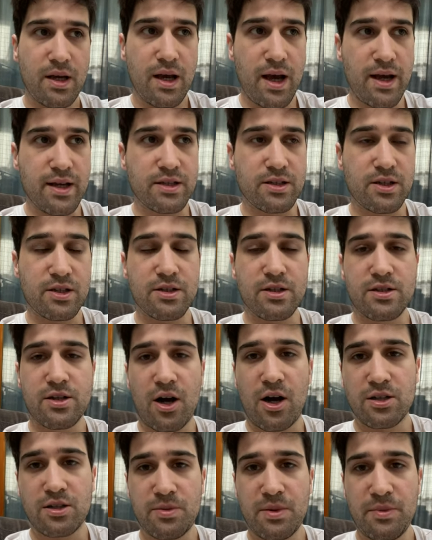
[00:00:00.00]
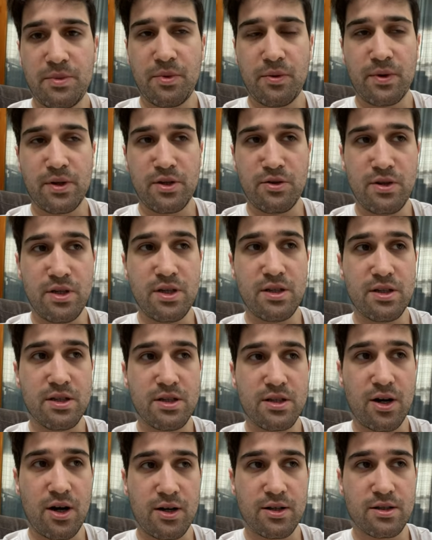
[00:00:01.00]
And it's good to talk to people when you need to
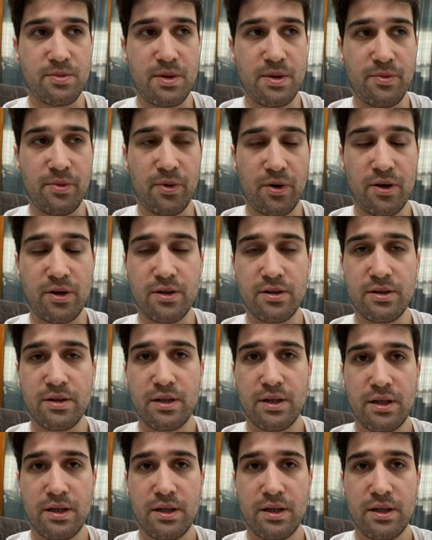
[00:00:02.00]
talk to people.